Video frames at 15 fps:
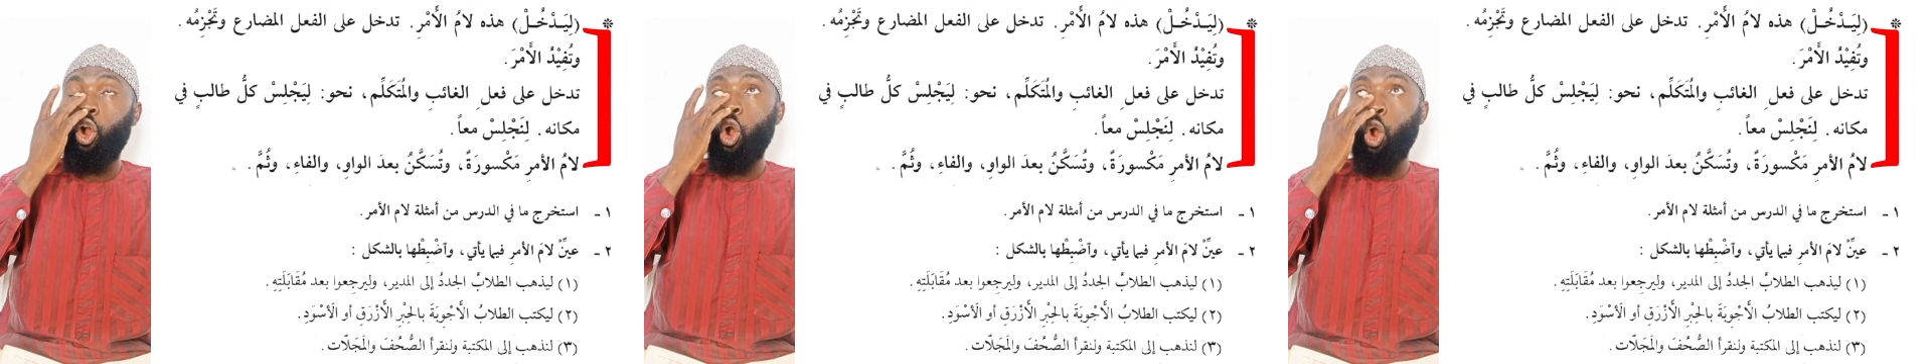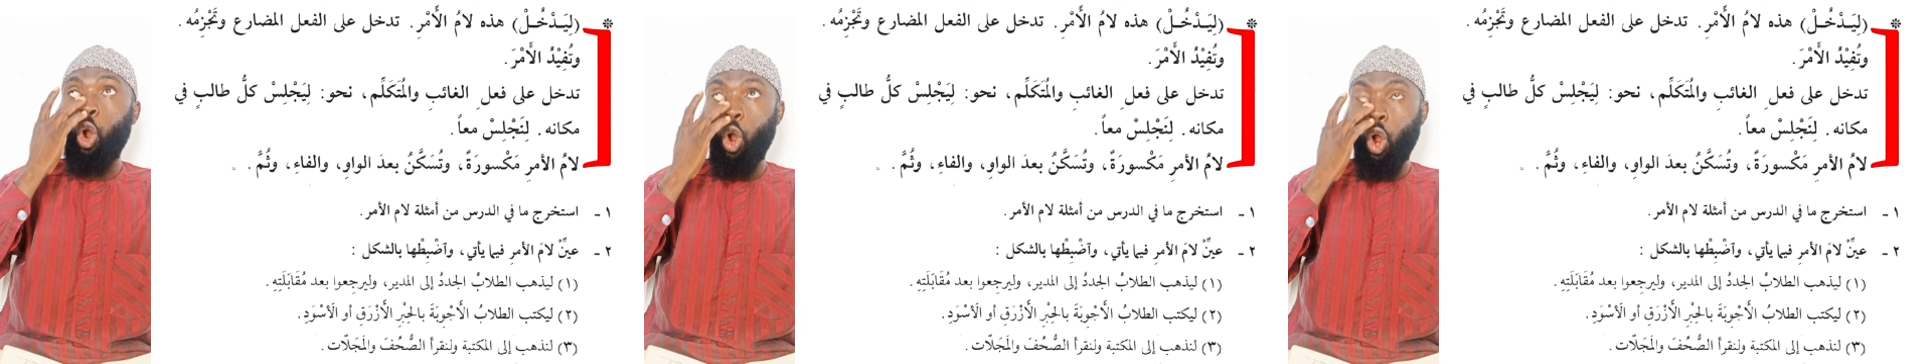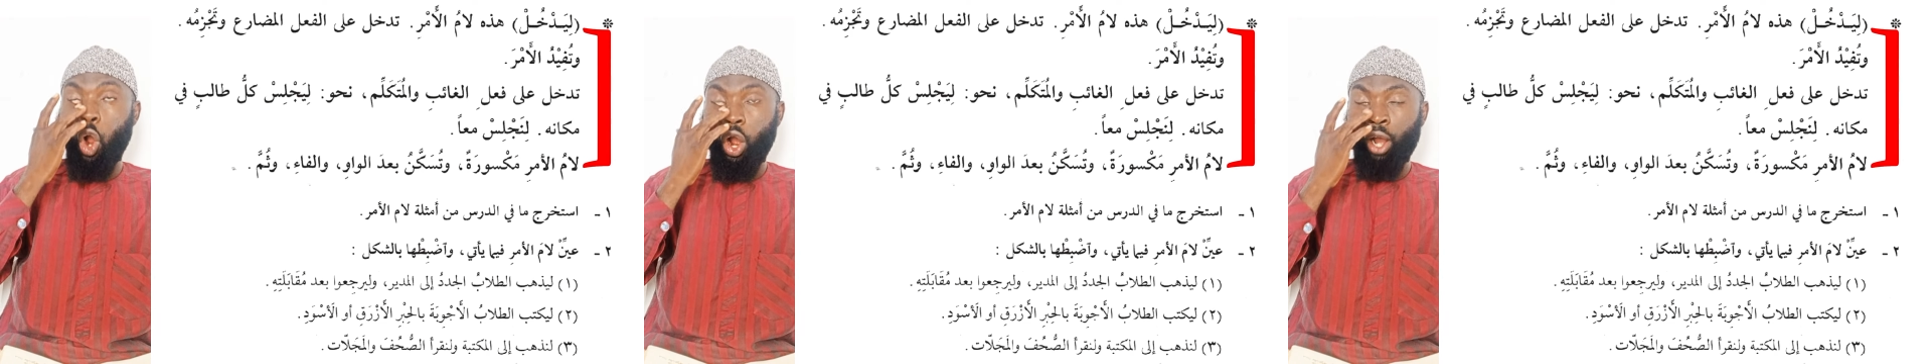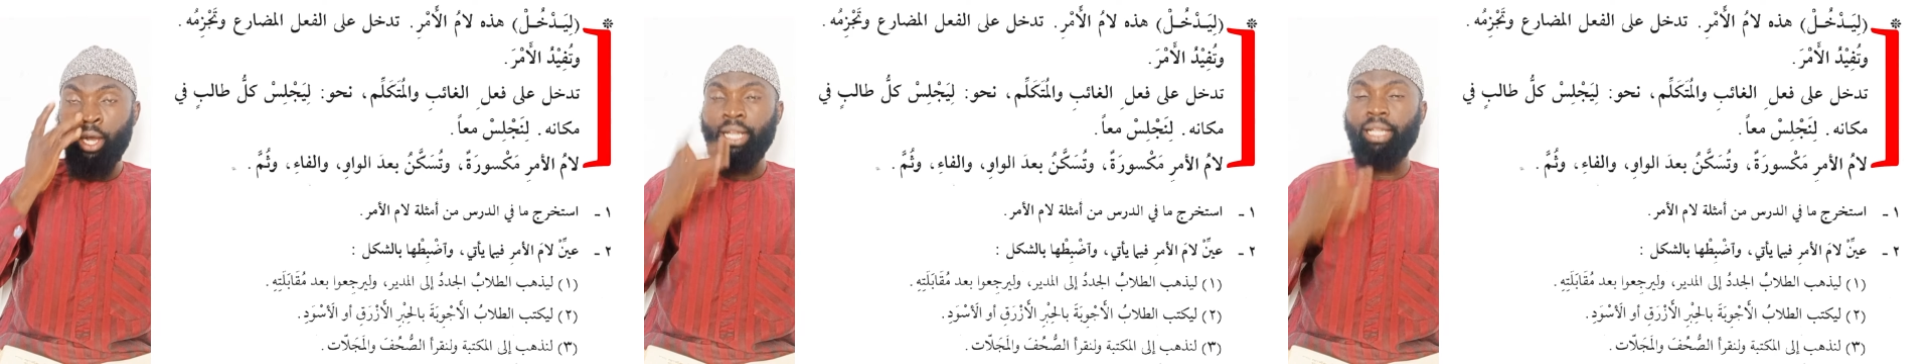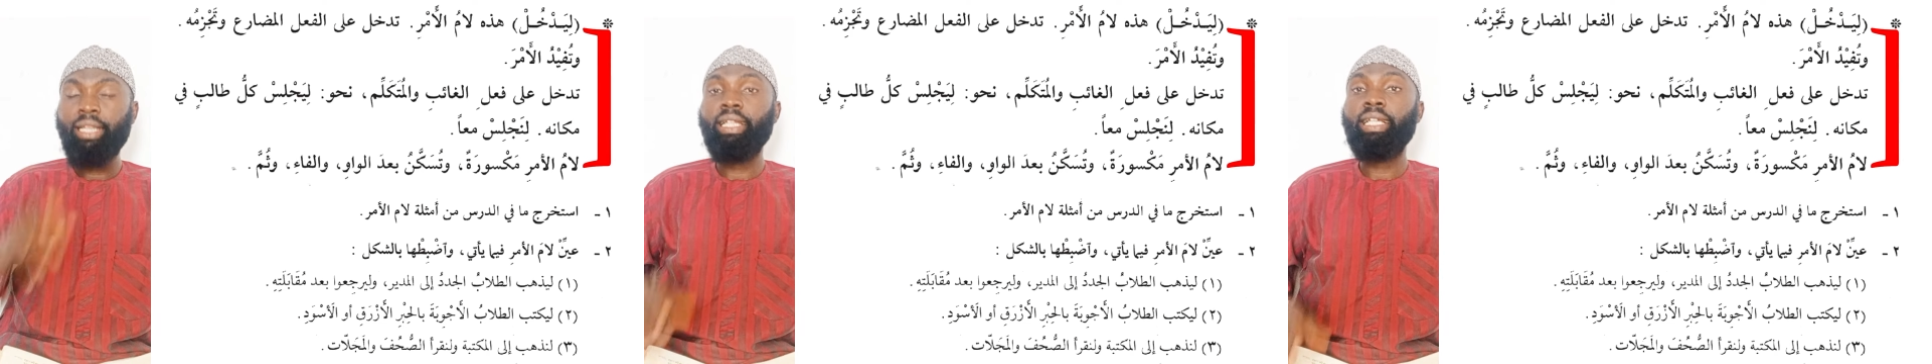
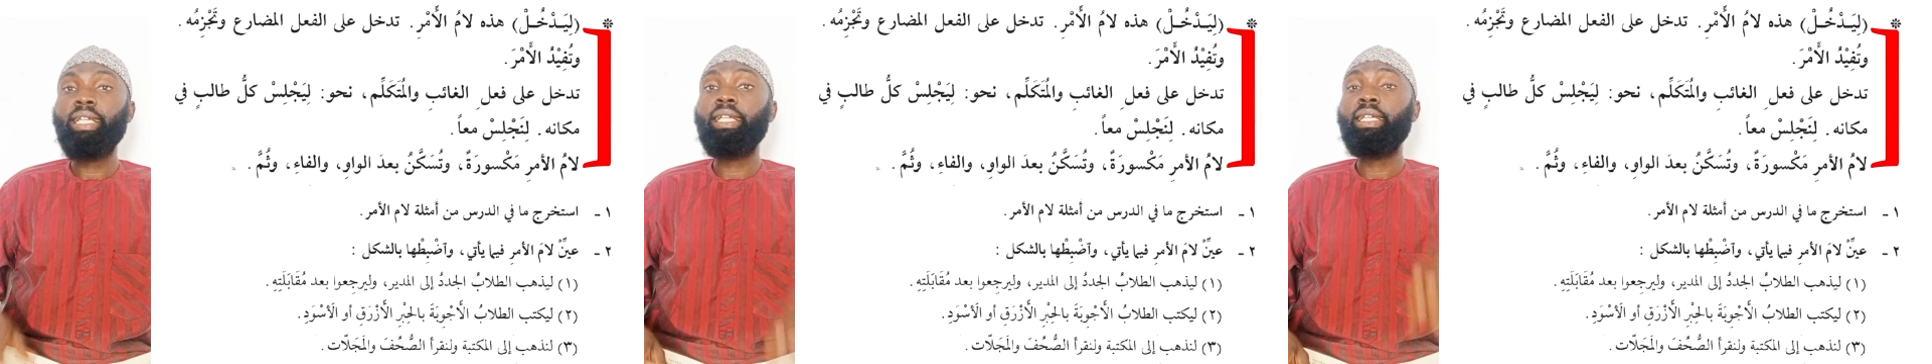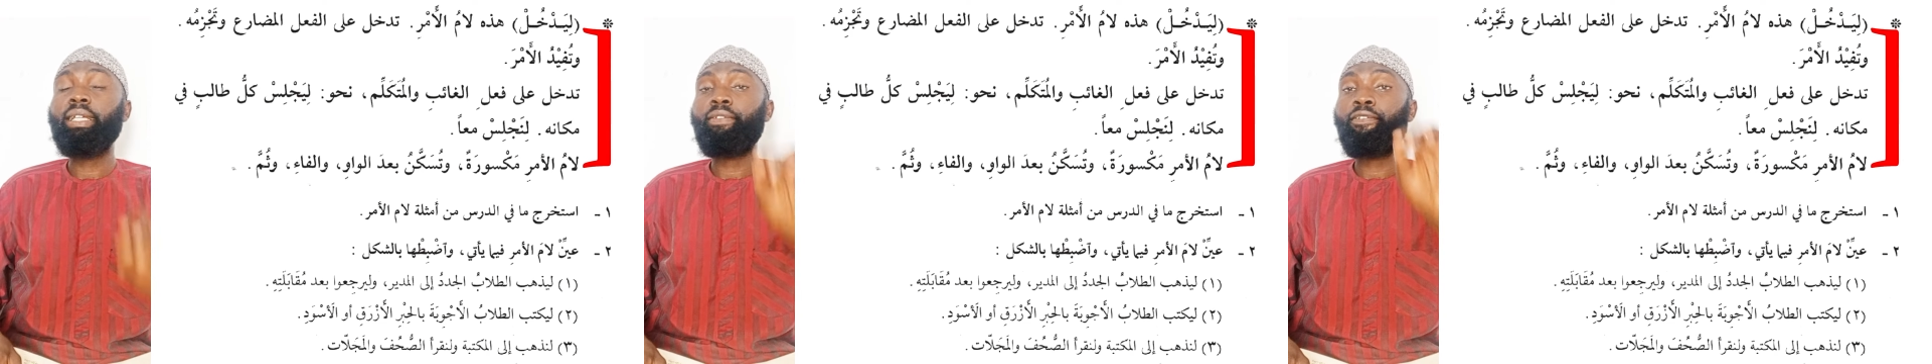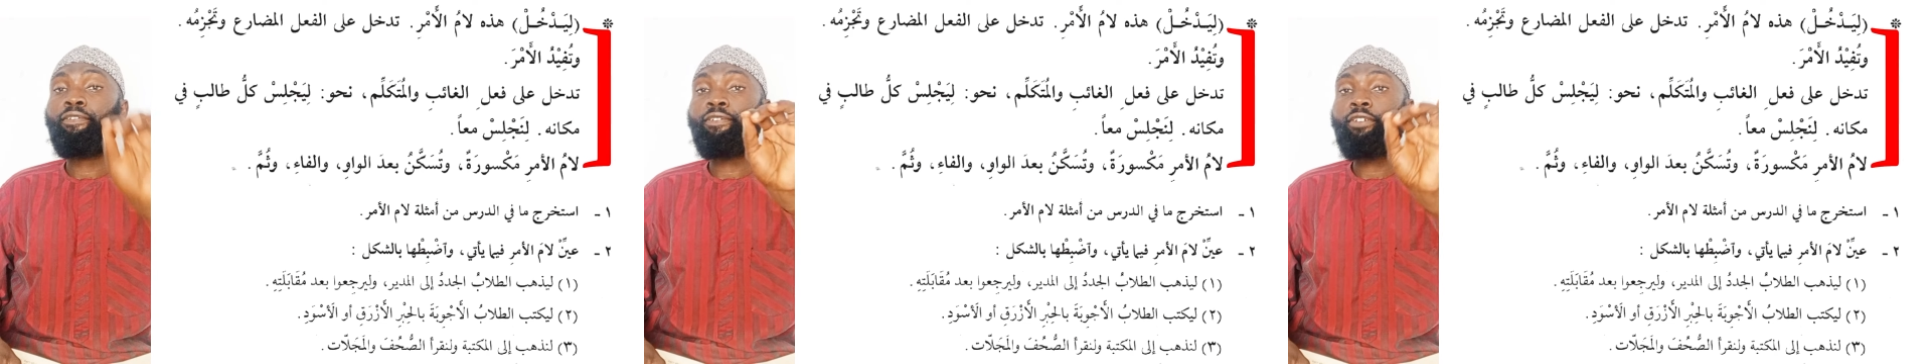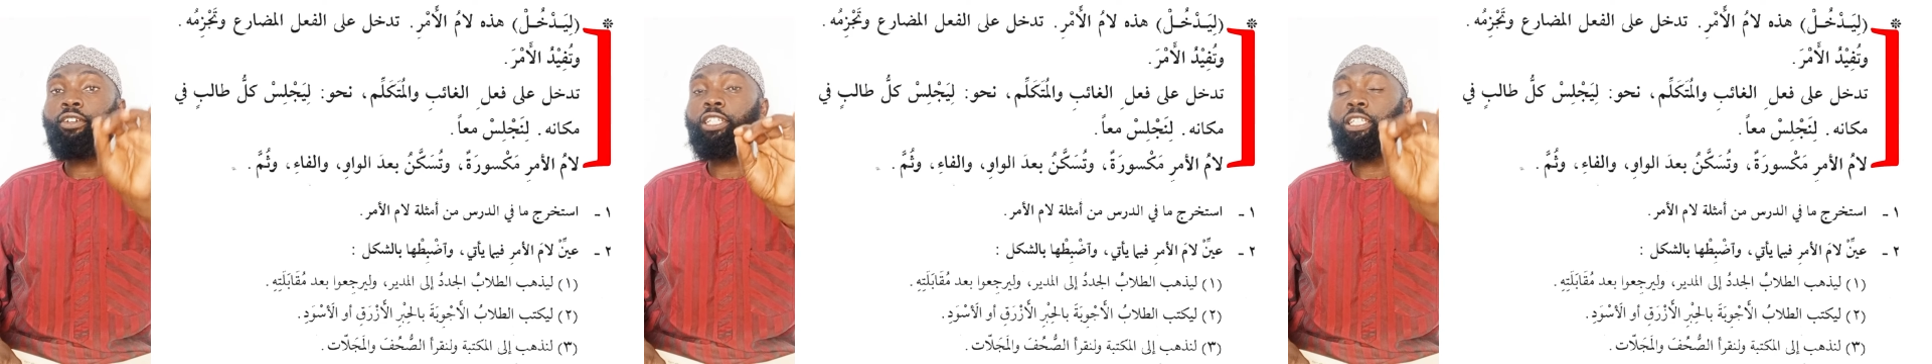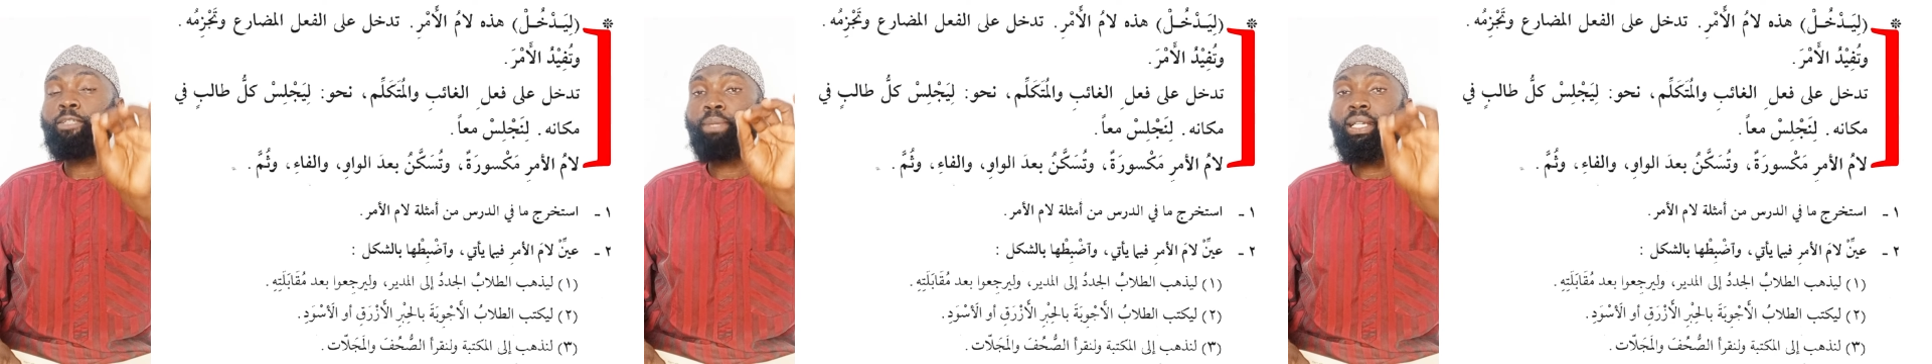or the
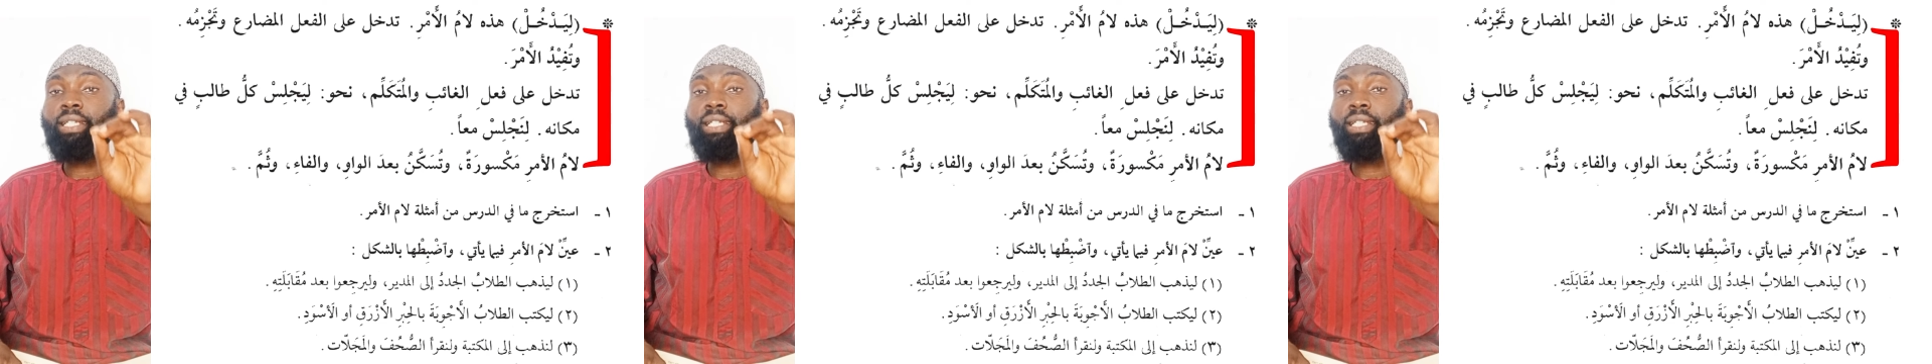first